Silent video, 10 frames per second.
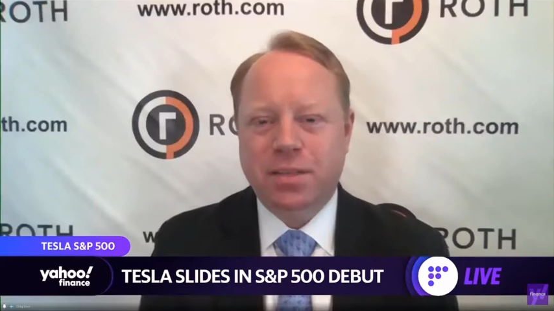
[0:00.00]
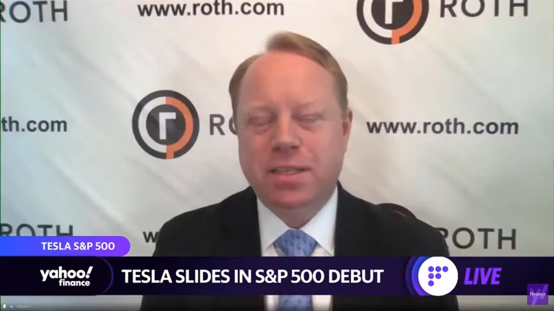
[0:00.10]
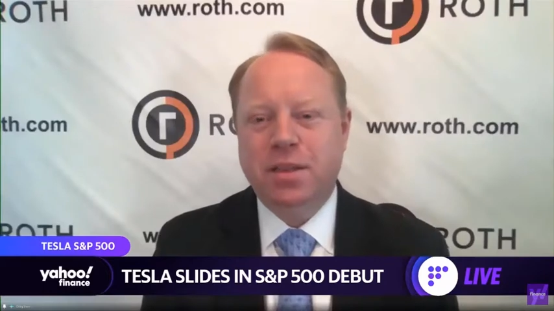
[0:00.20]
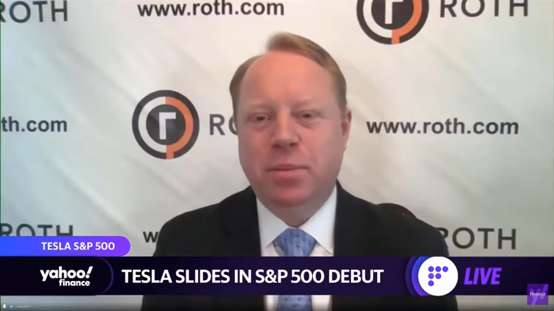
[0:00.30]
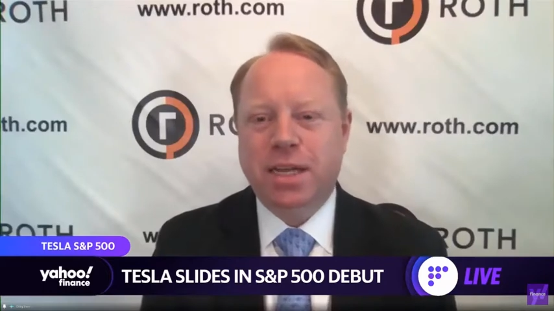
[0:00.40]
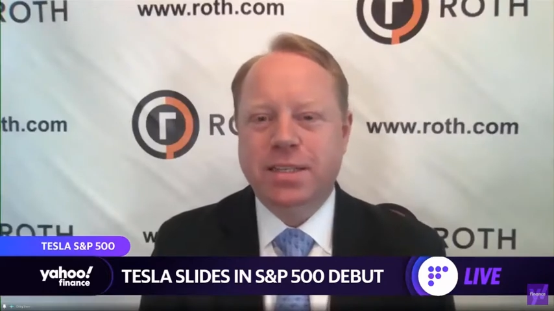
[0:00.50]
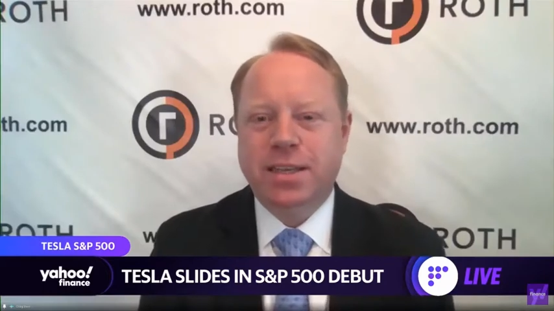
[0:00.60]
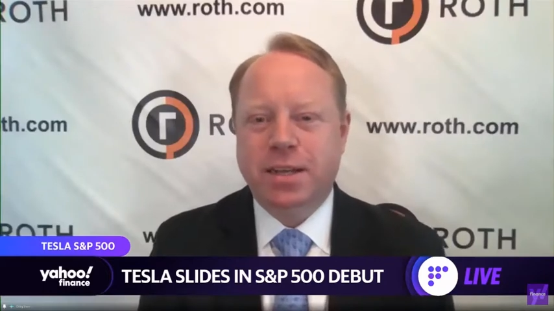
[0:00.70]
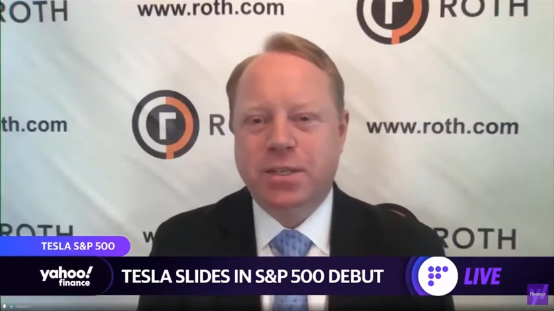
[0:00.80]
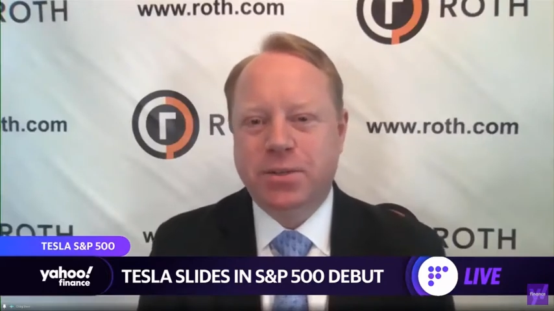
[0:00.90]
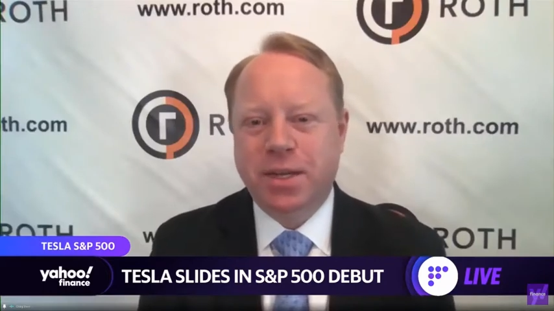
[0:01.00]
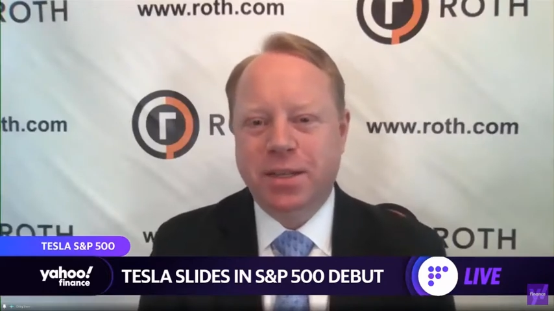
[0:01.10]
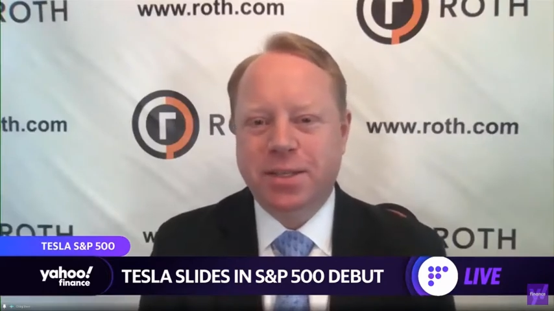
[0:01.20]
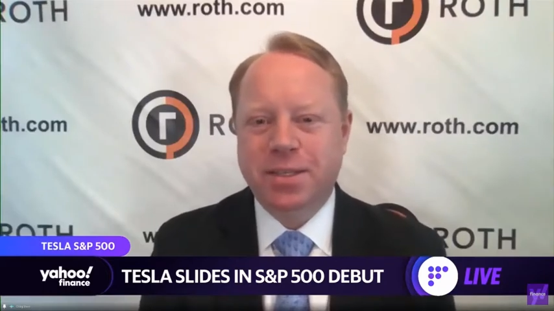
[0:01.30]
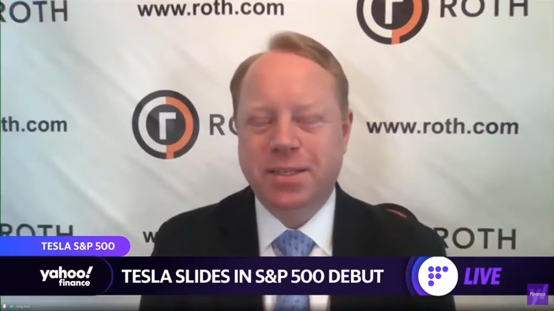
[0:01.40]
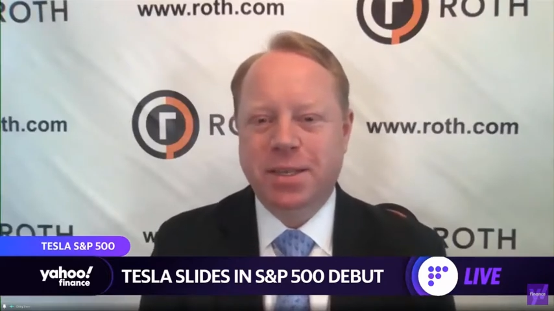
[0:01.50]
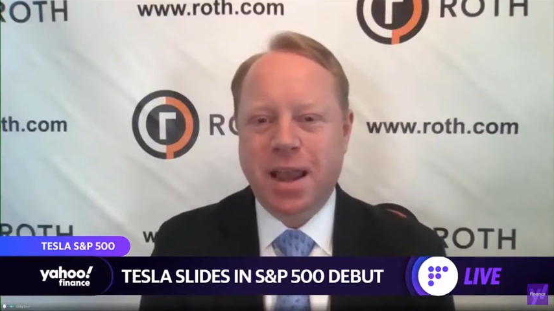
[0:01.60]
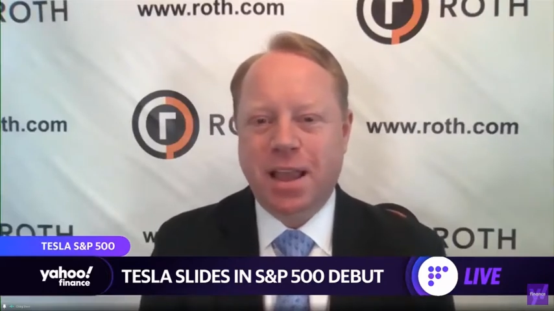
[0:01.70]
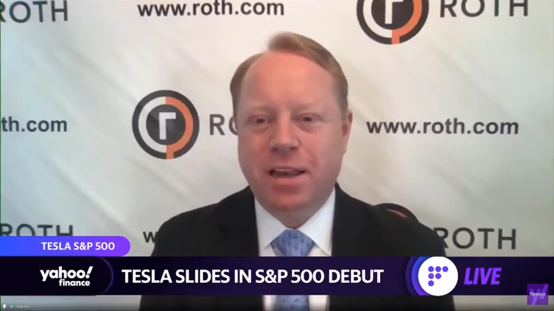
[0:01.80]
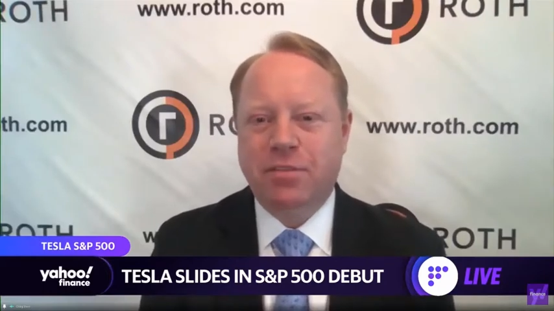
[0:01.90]
obviously the buy side is treating this as a
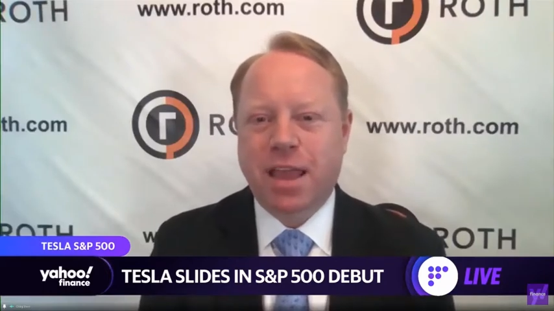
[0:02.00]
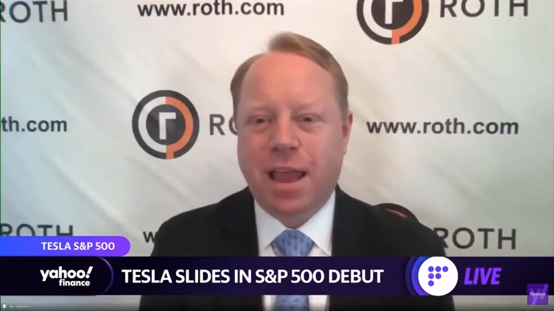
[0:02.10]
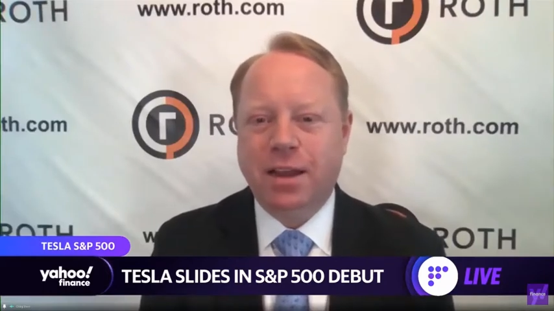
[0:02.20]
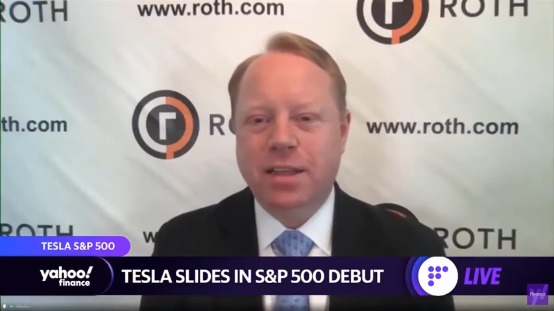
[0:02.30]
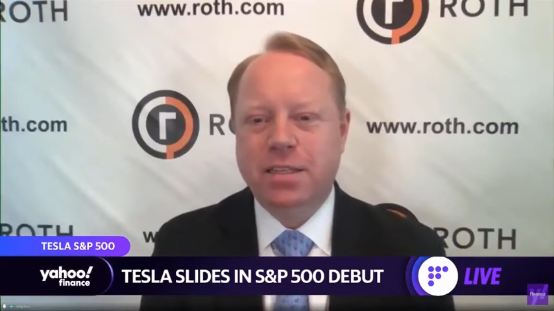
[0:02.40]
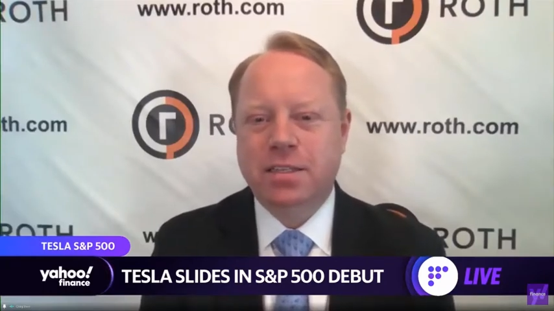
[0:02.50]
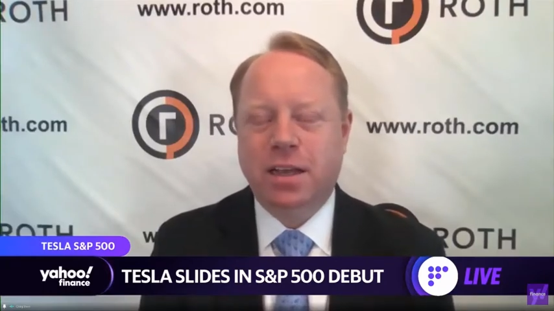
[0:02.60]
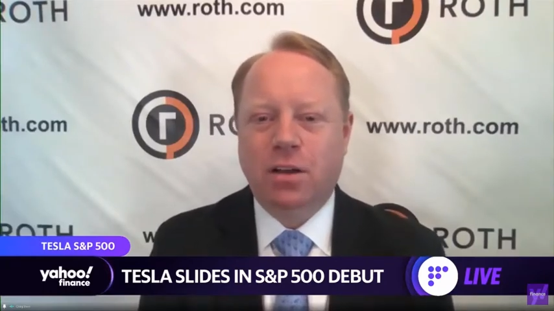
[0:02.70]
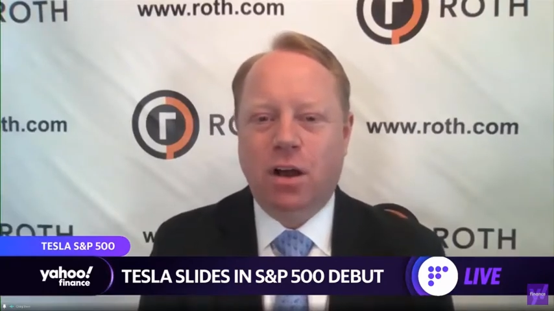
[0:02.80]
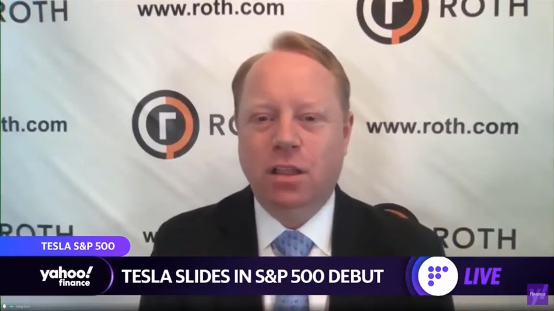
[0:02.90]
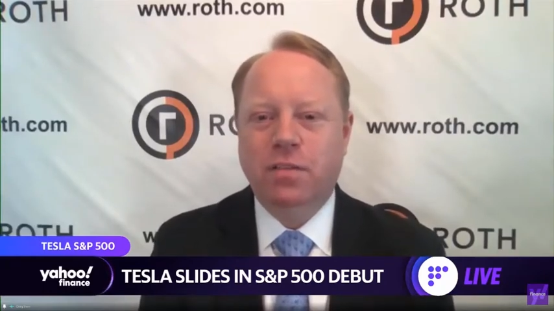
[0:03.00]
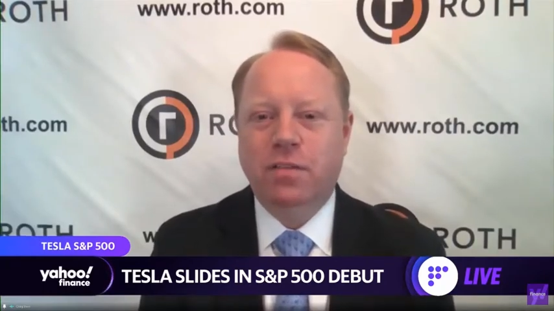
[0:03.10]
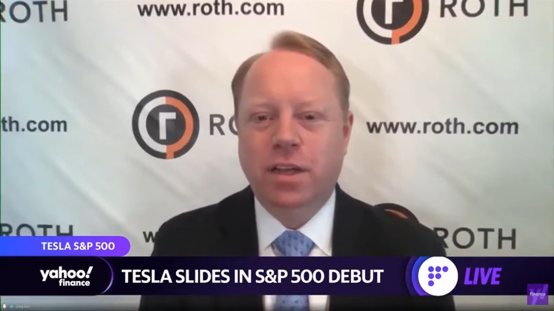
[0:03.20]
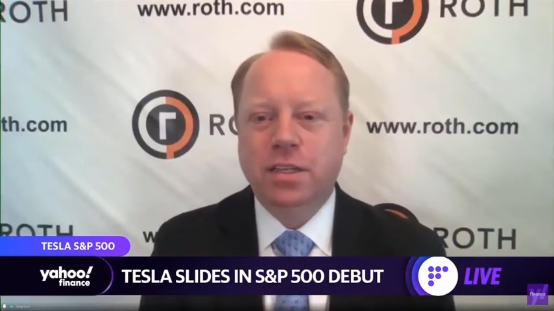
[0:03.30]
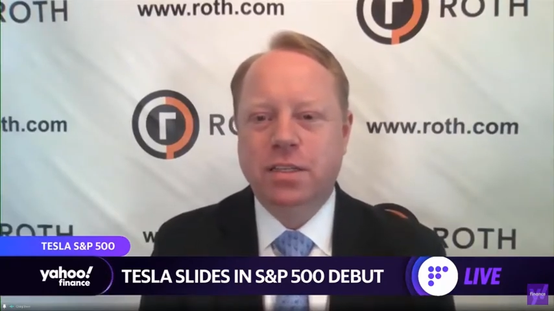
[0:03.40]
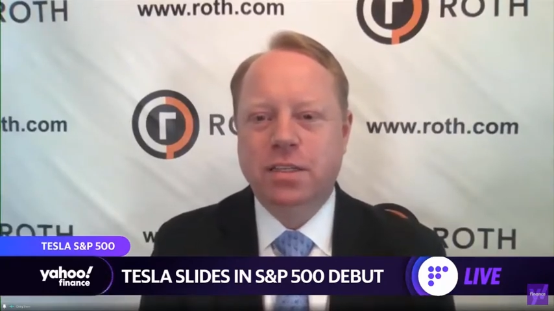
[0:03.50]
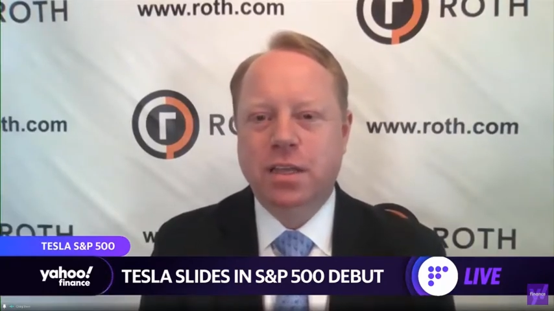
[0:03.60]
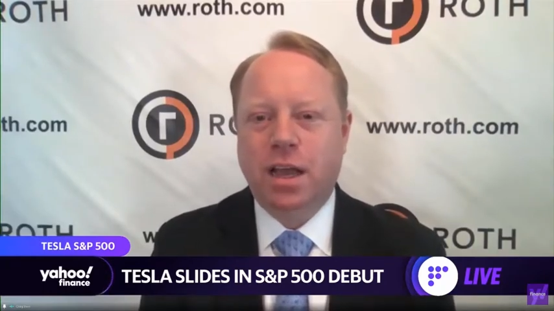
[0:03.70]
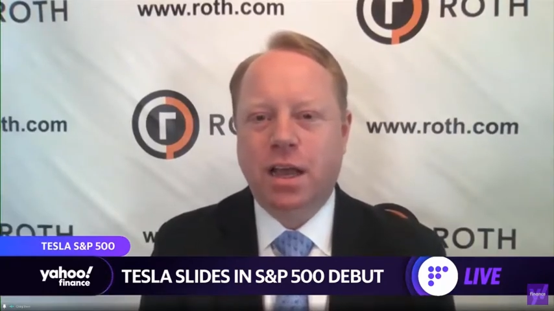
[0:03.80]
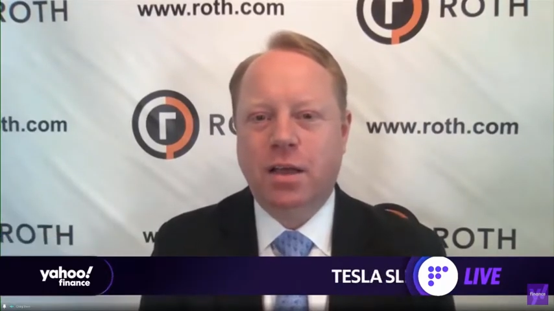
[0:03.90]
negative catalyst and all the funds,
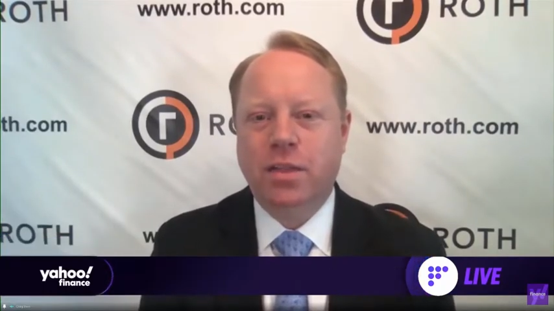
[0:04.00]
uh,